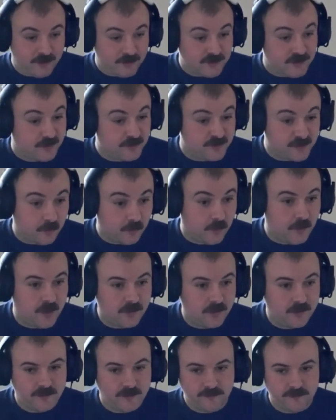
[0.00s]
social
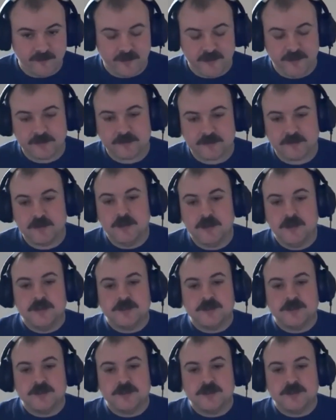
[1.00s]
work, in effect.